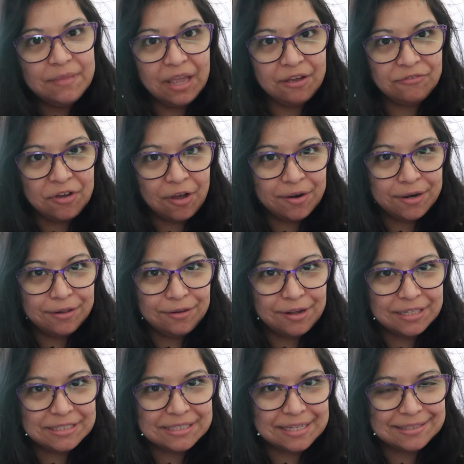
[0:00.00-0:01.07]
I've gotten a
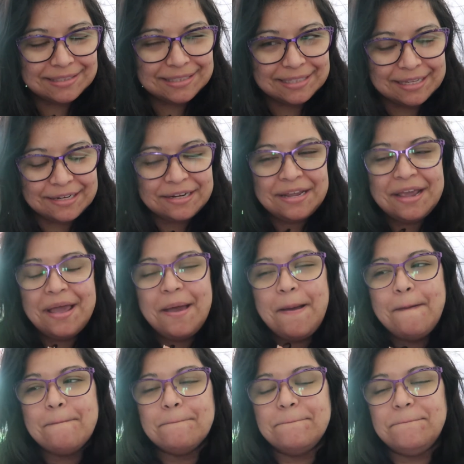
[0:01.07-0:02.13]
lot since then,
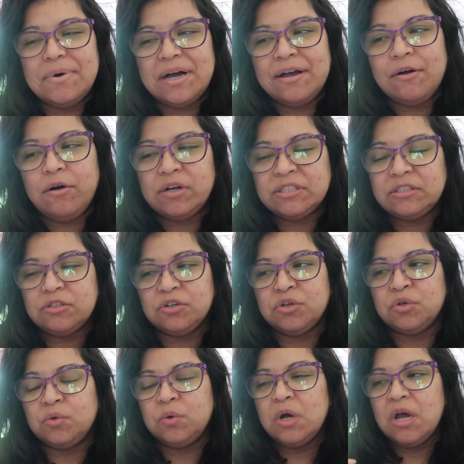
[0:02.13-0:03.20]
but
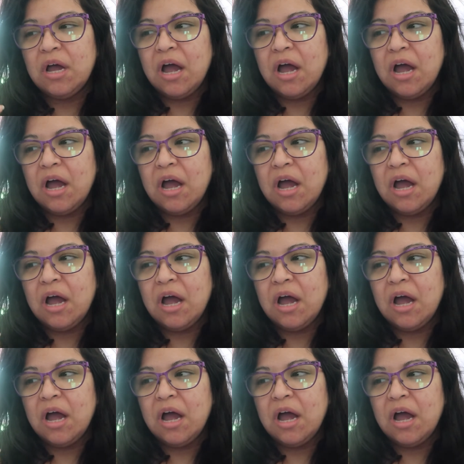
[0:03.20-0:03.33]
also